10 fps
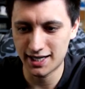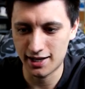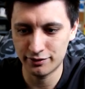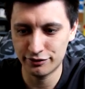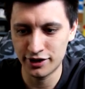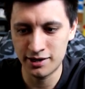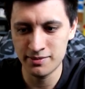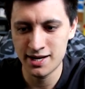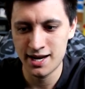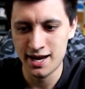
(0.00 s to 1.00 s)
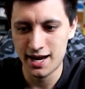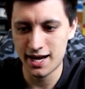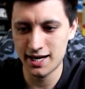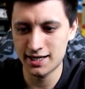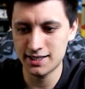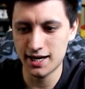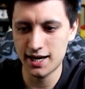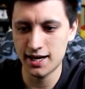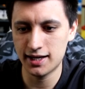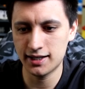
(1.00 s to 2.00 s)
Talonflame. And
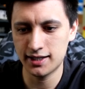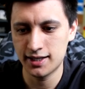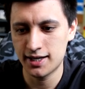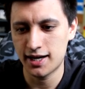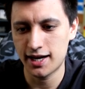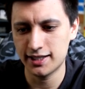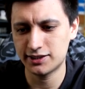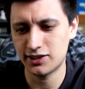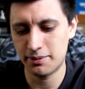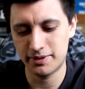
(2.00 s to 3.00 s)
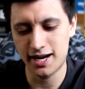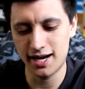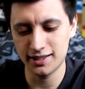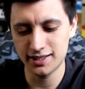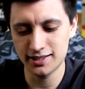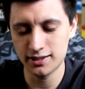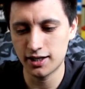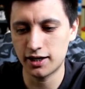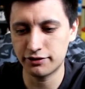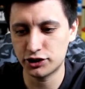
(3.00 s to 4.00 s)
a, is her name Caitlyn?
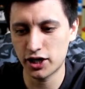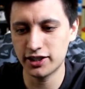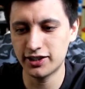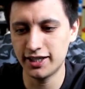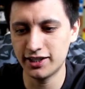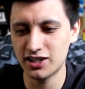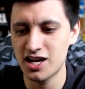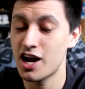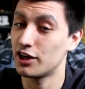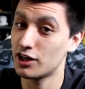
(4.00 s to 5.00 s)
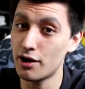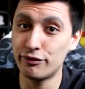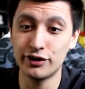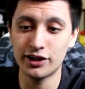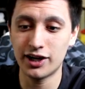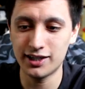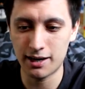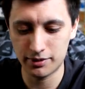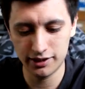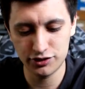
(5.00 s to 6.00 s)
A trainer here, not full art.
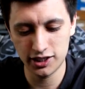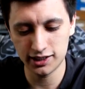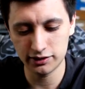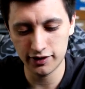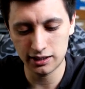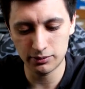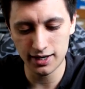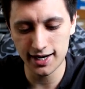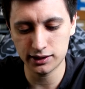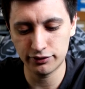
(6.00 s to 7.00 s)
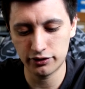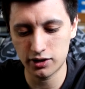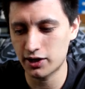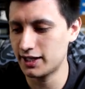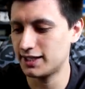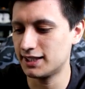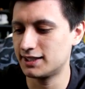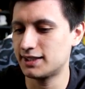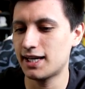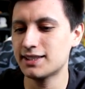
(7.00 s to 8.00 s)
I believe she is available as a full art in this
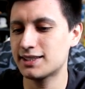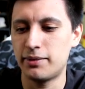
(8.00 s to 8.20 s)
set.